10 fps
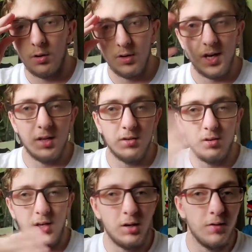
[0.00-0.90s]
Granted, those are
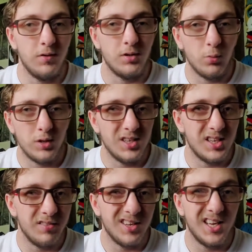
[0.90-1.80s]
like two different sources
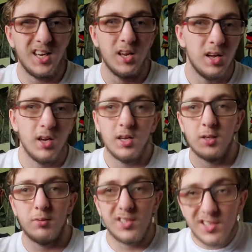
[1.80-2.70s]
and everything.
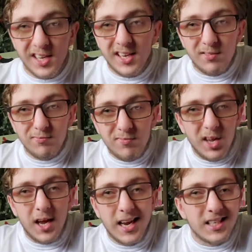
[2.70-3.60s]
So it's like,
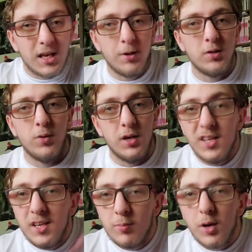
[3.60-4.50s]
I guess it depends on where you
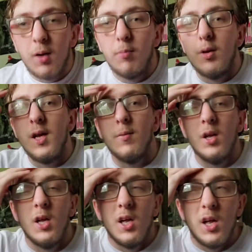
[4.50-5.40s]
live, probably.
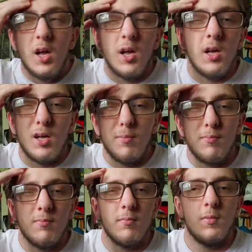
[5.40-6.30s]

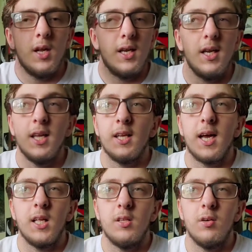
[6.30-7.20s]
Um, and again, like,
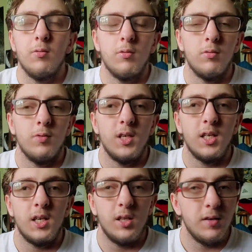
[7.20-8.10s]
I don't really
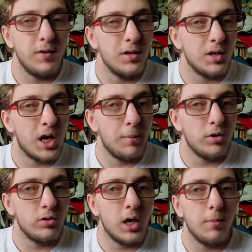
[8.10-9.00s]
like live near a comic
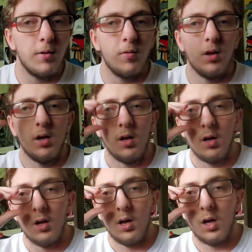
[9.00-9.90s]
shop.
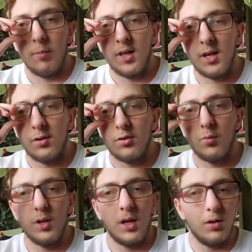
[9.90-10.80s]
Um, I think there's
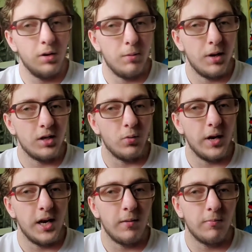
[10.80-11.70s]
one like 30 minutes
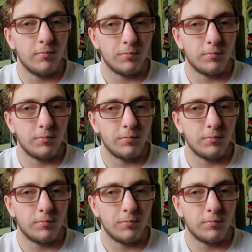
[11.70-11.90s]
away.